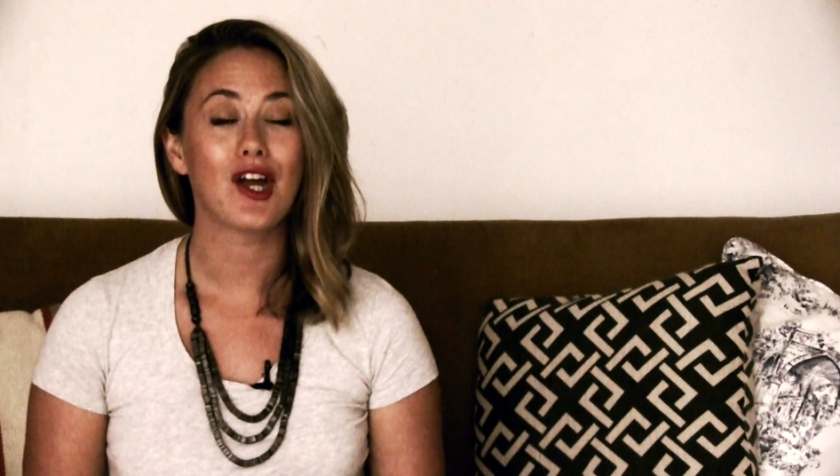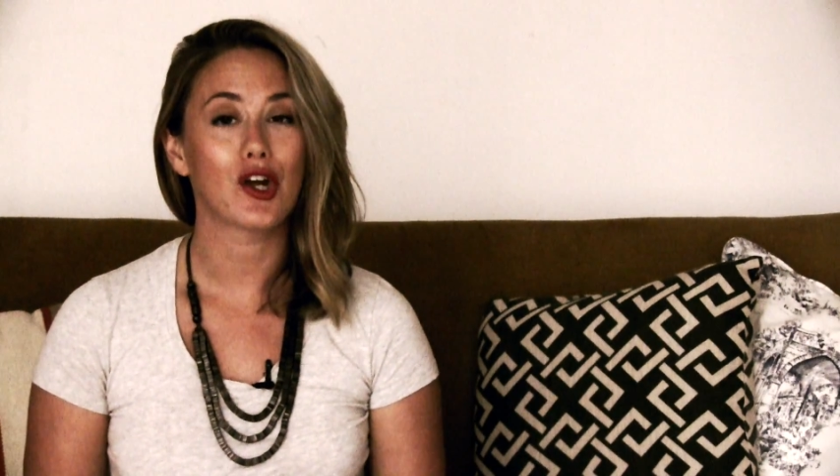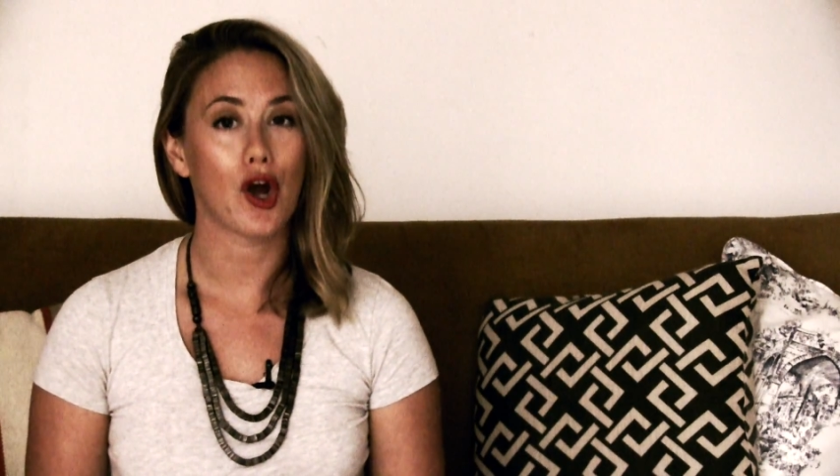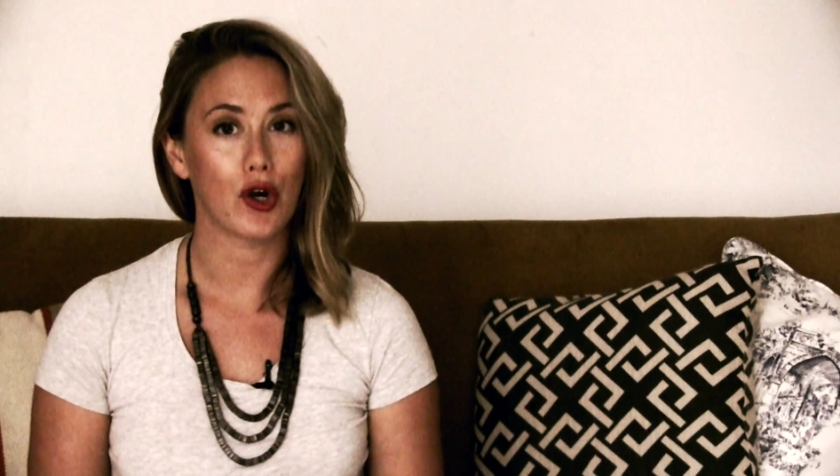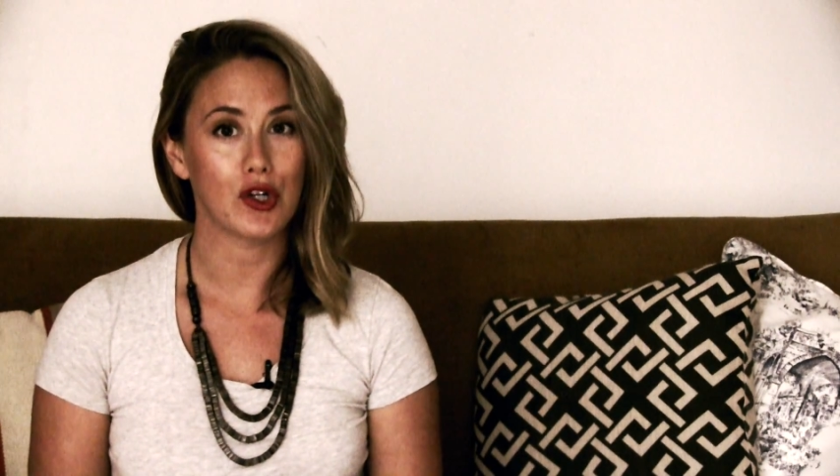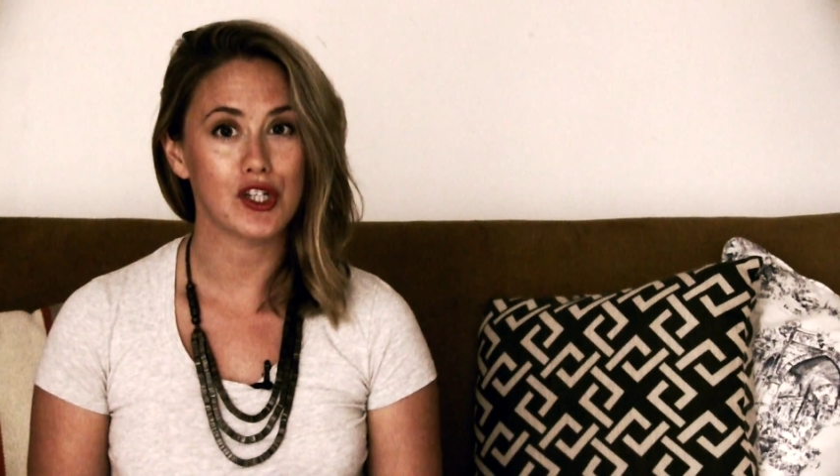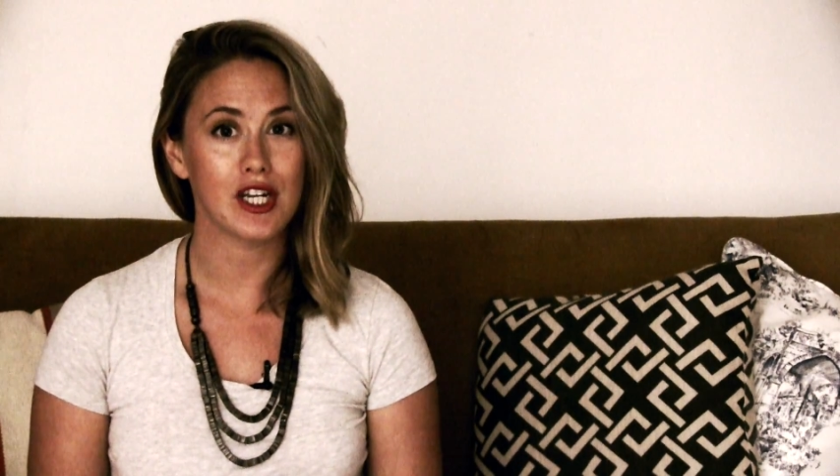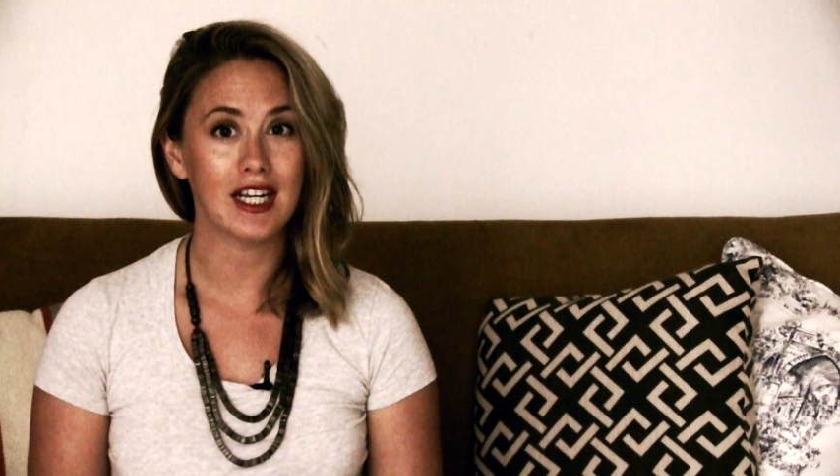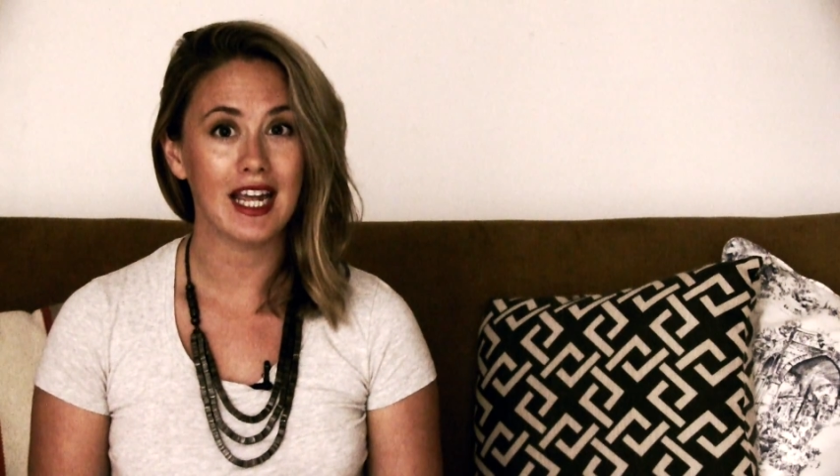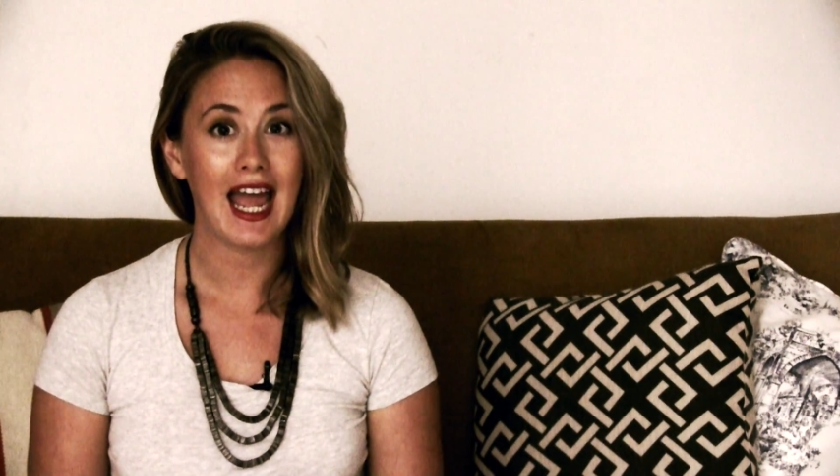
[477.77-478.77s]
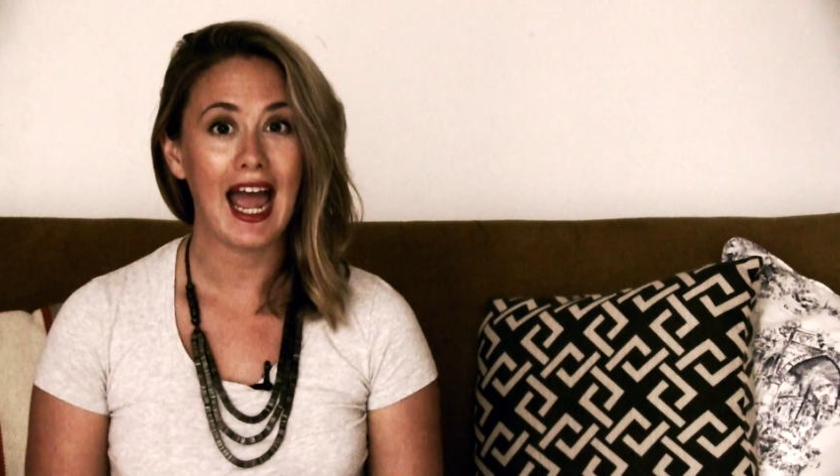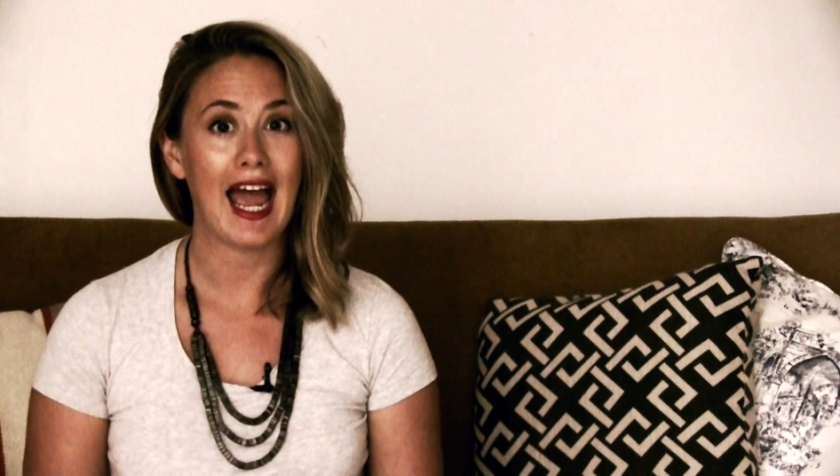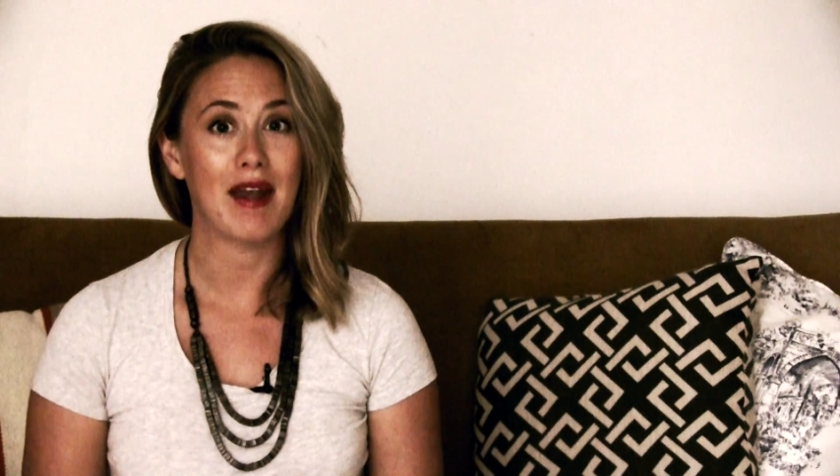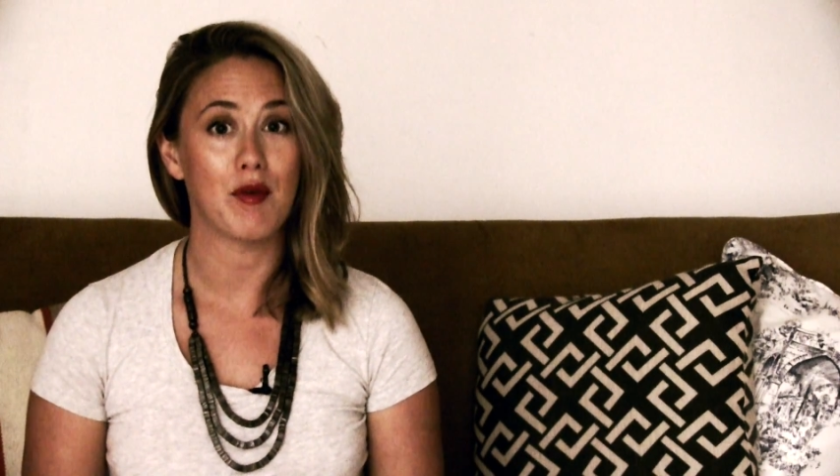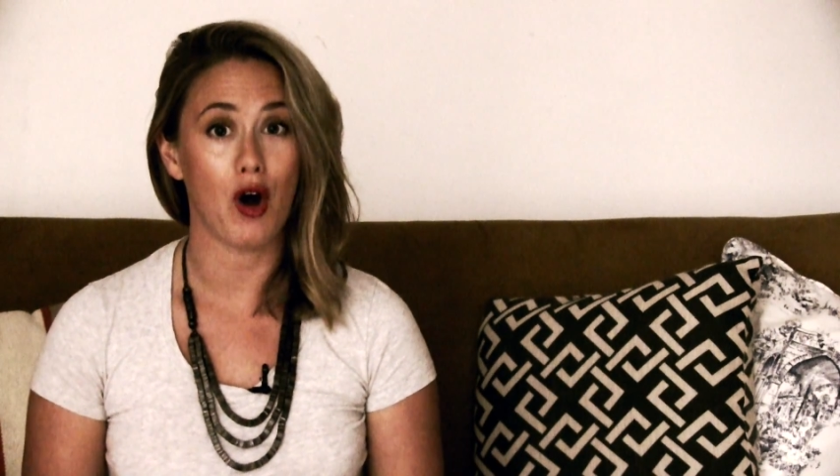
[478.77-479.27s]
coaching
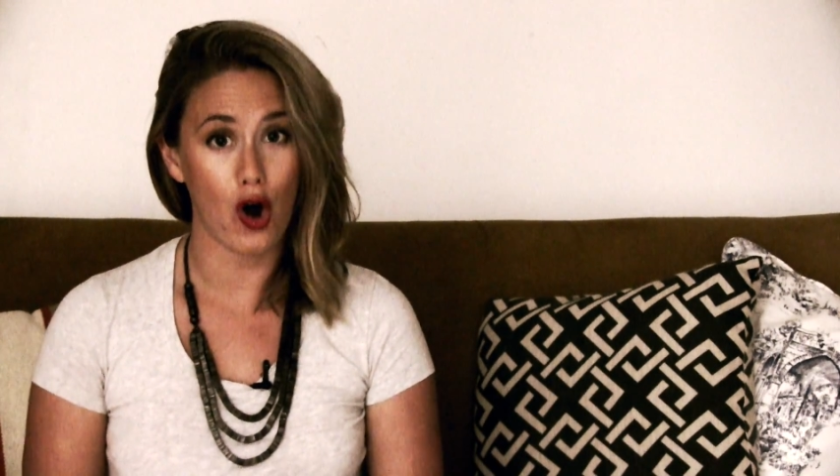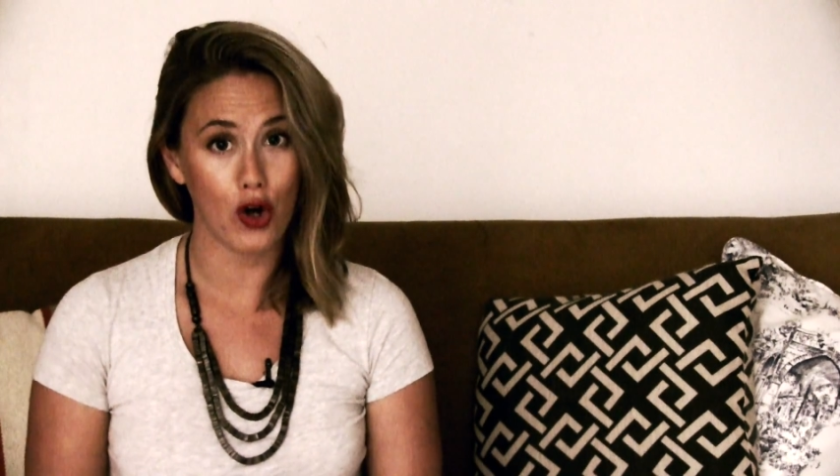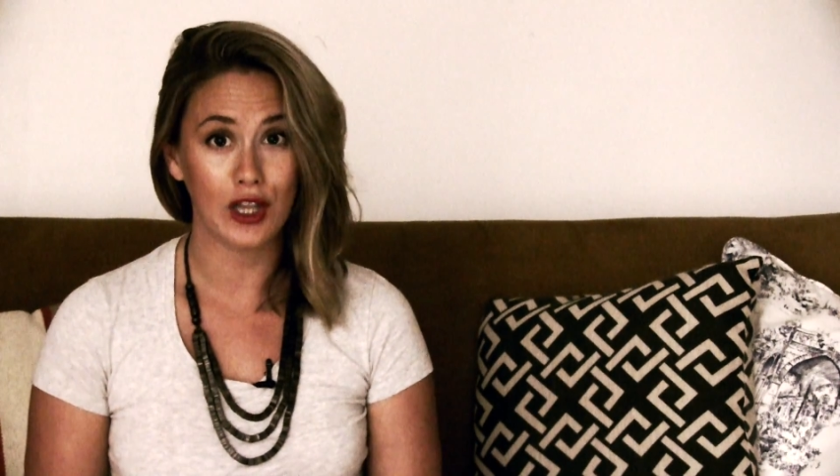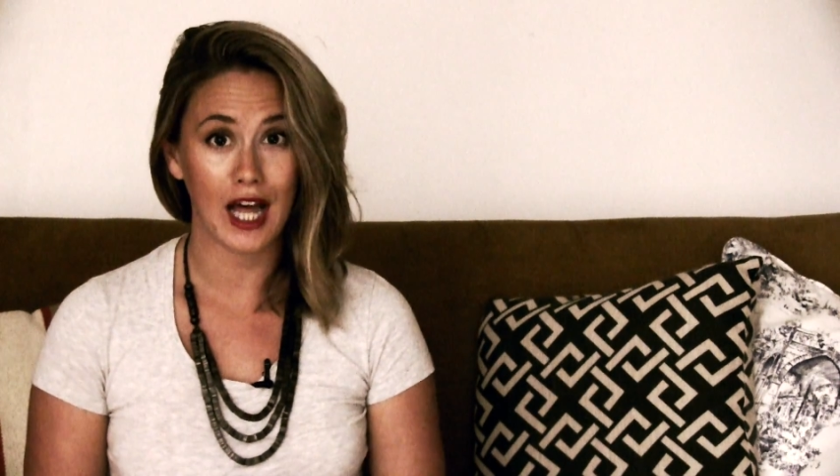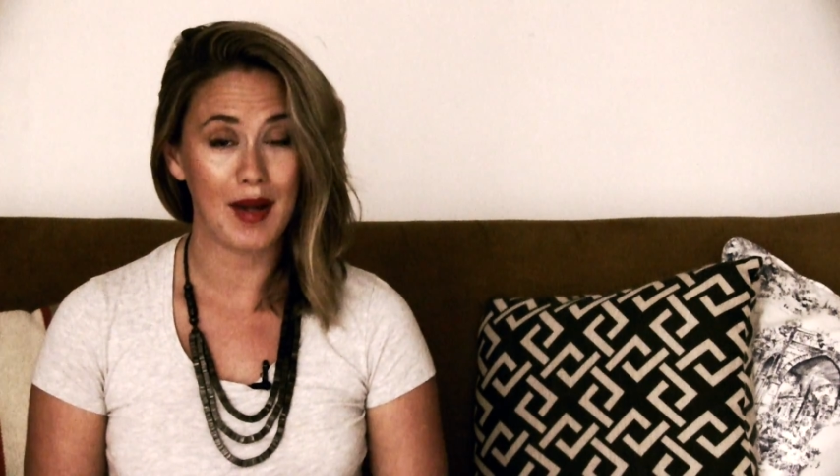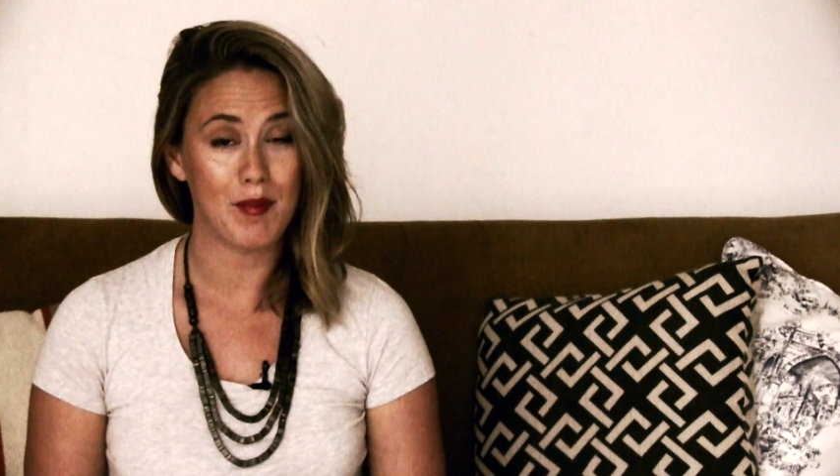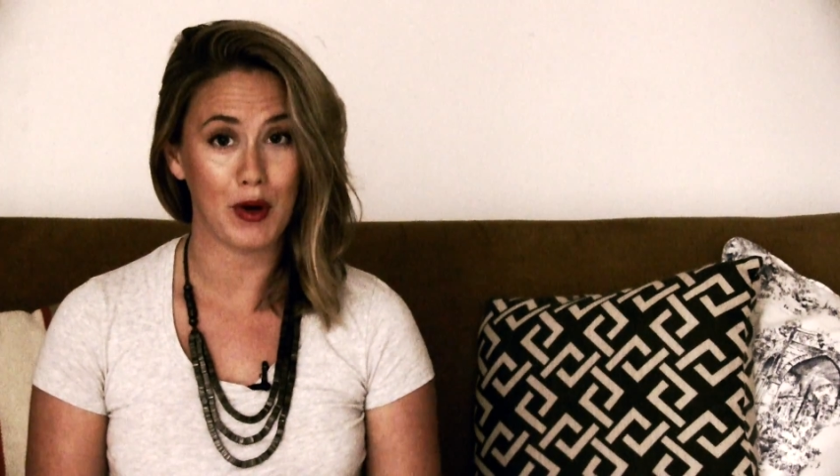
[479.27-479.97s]
and online